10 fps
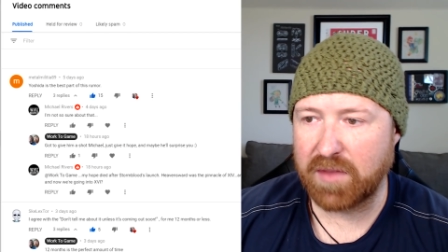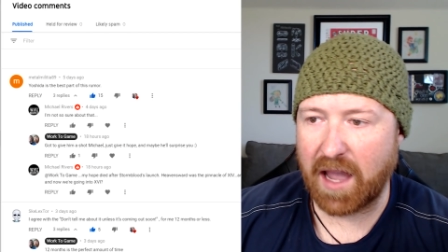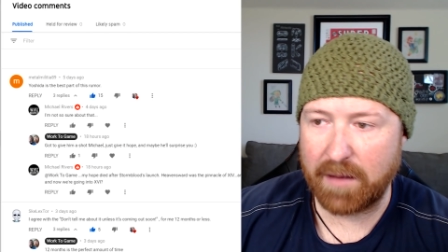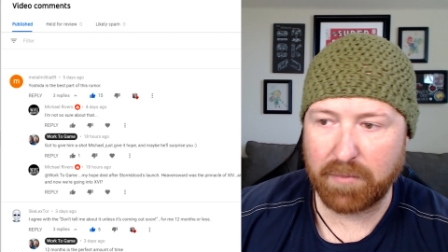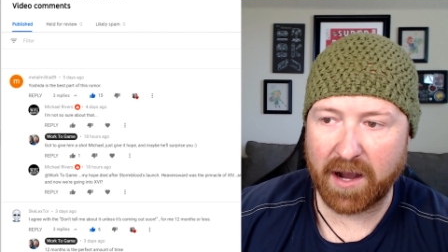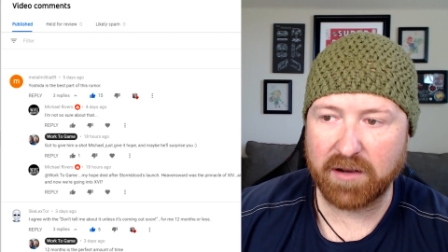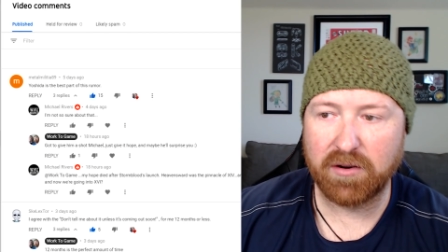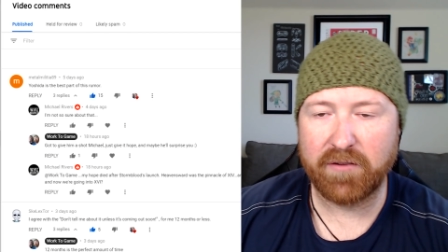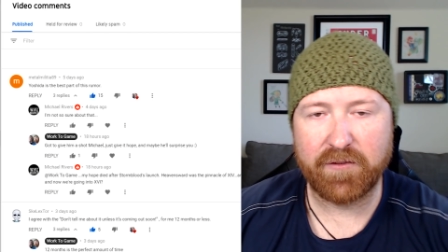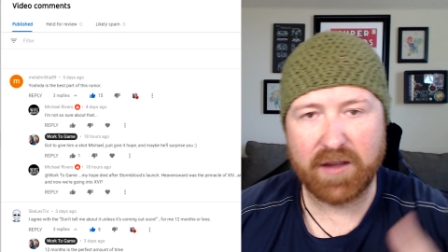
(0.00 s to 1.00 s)
And
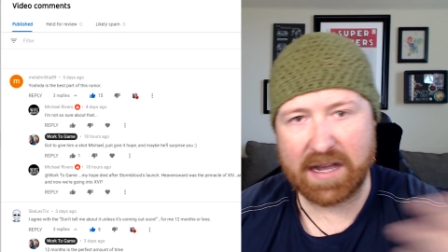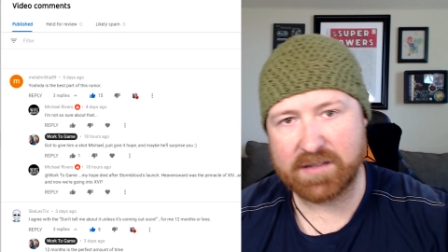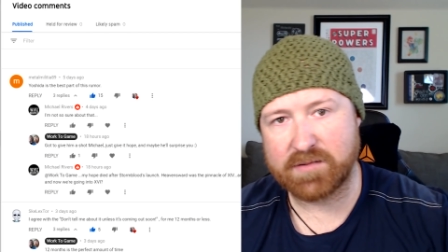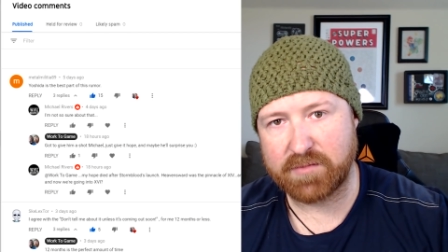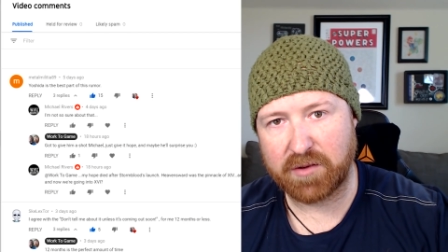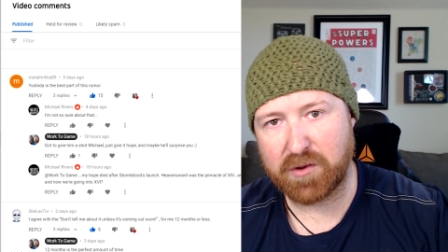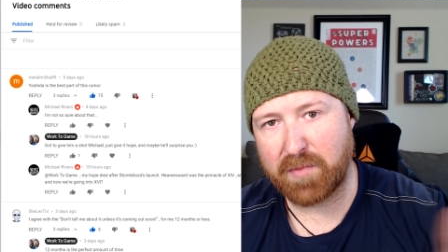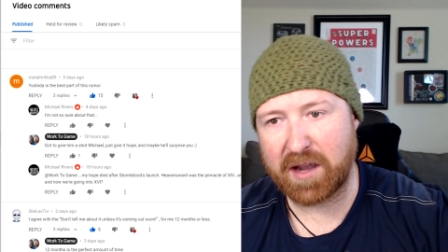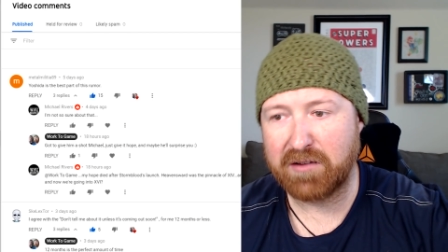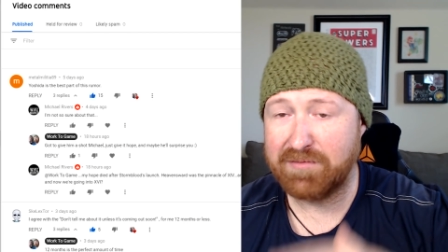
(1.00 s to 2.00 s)
Michael, if you guys don't know
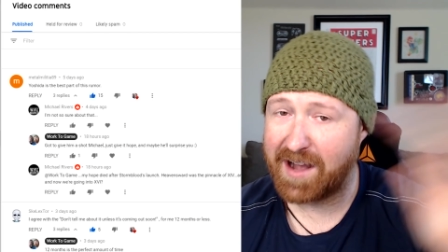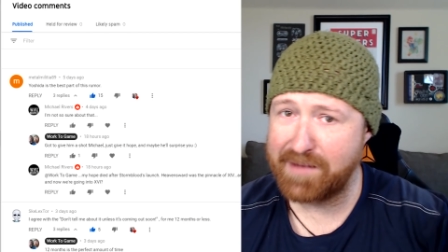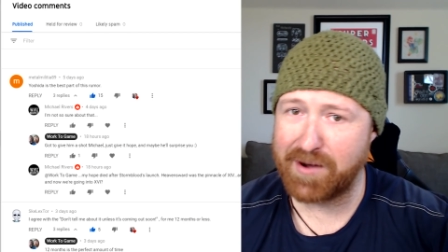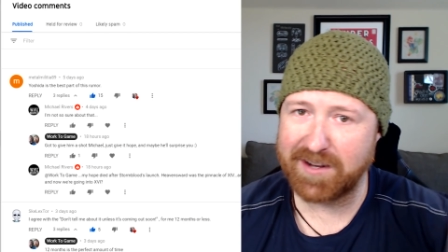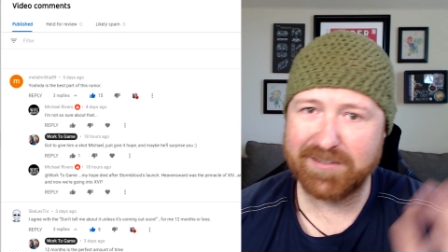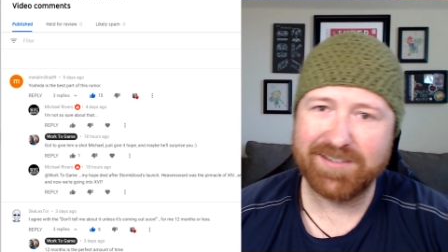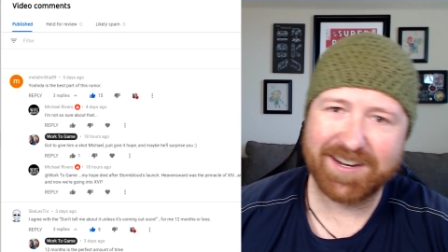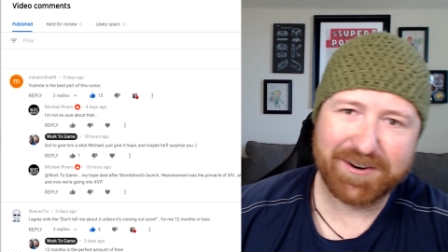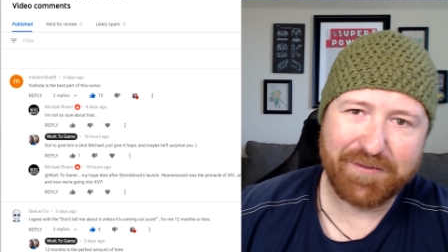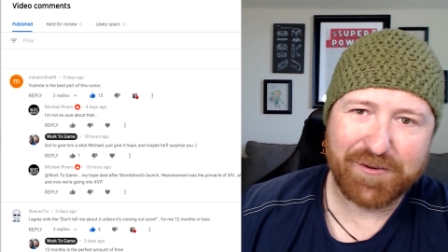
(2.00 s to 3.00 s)
Michael, hey Michael, I
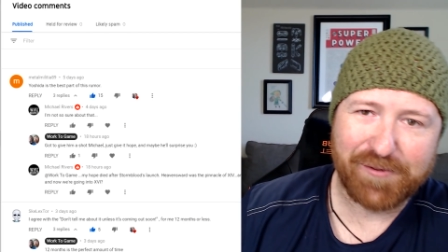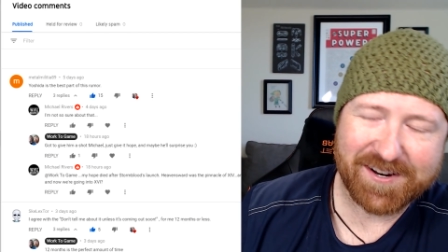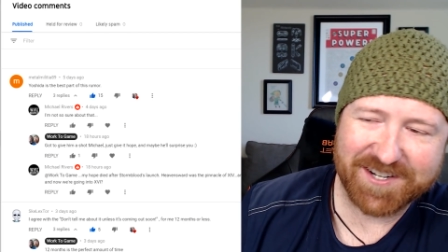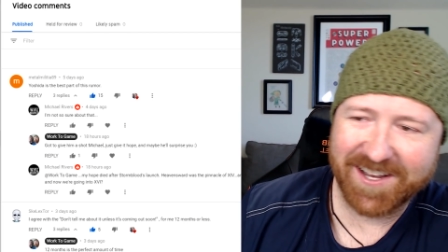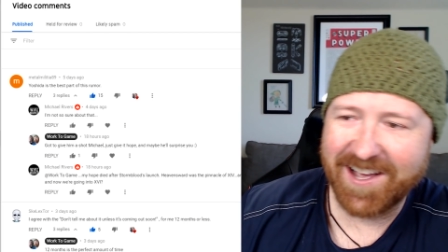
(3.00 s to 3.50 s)
don't know if you're watching,